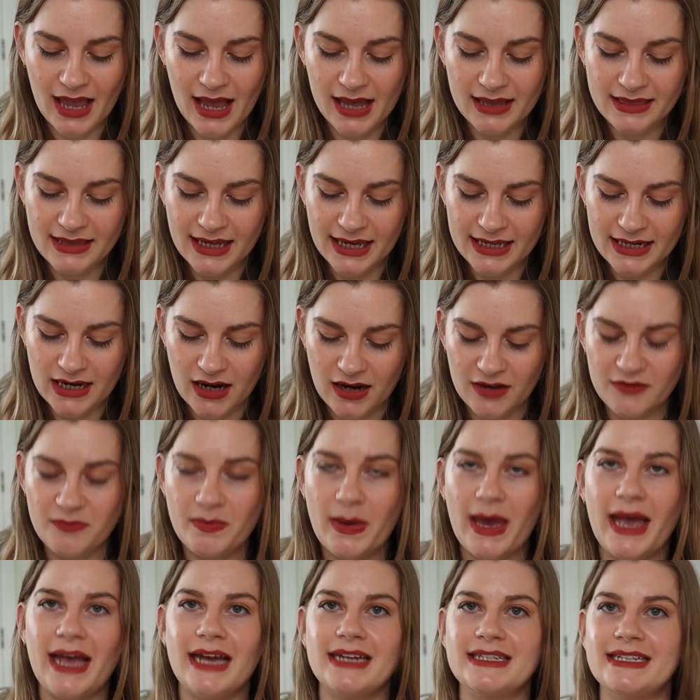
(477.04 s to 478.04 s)
And then I've
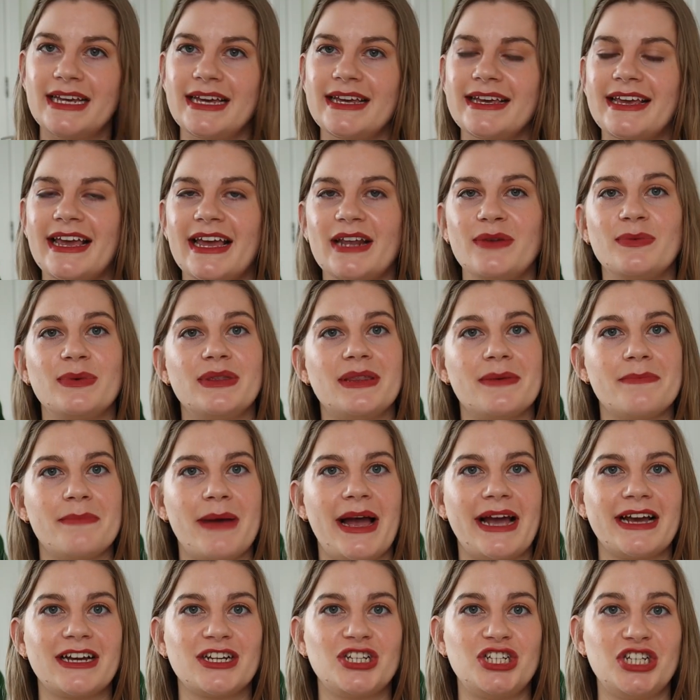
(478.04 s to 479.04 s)
paired it again with the
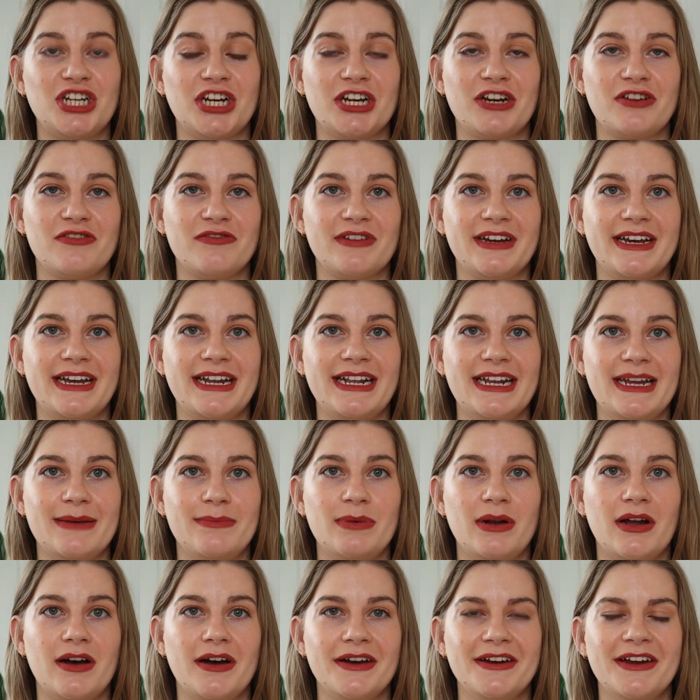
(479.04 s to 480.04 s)
MAC Chicory
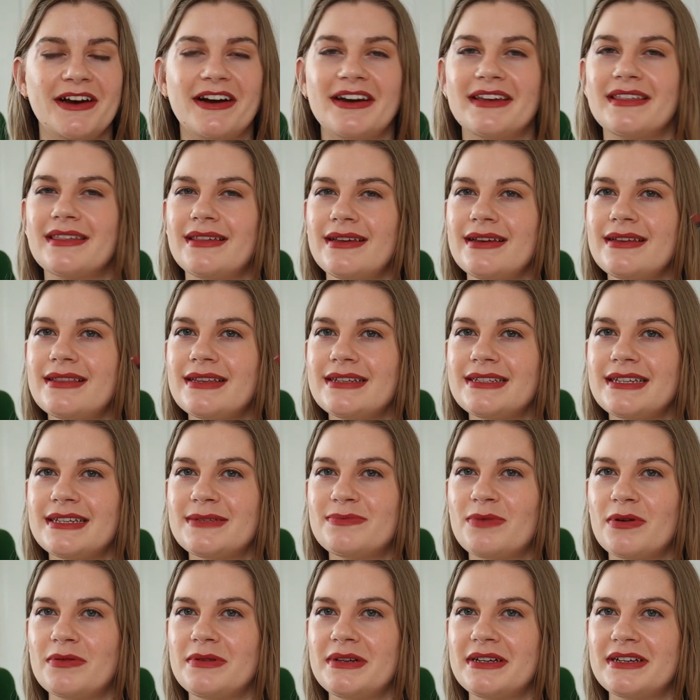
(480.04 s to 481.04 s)
lip liner. I think this is
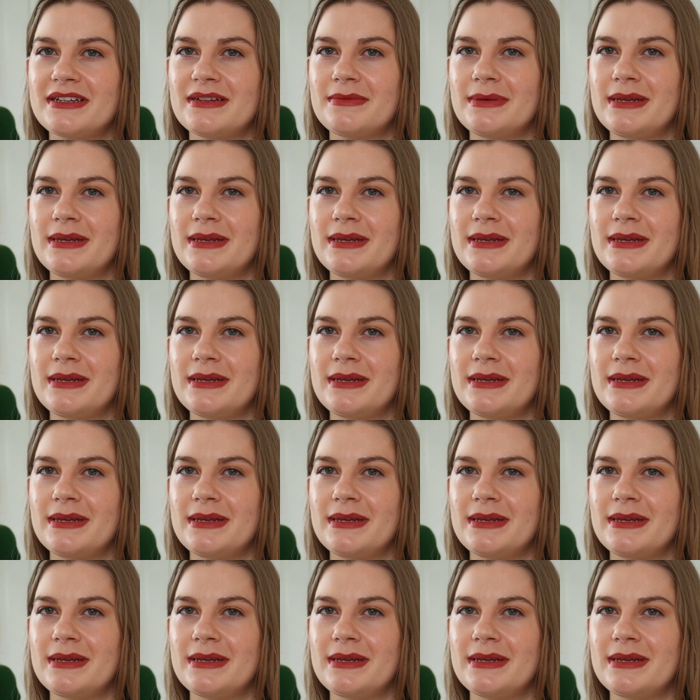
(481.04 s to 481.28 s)
probably going